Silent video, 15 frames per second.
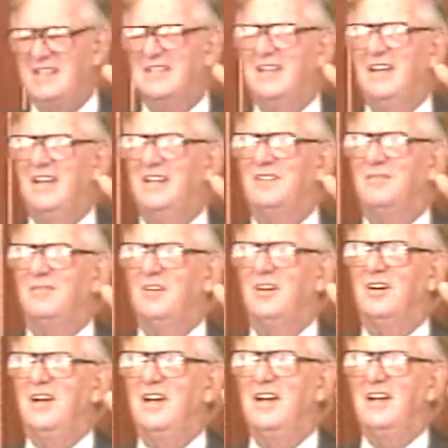case
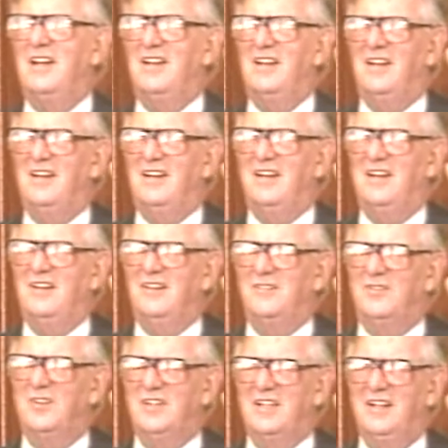where the
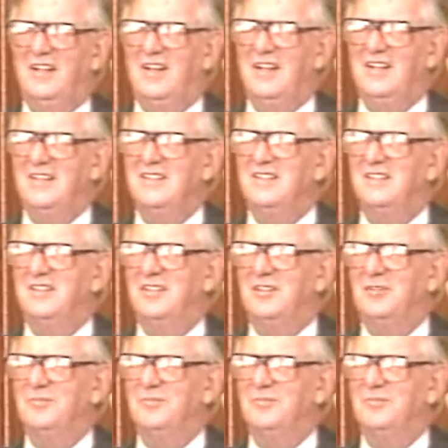fertility isn't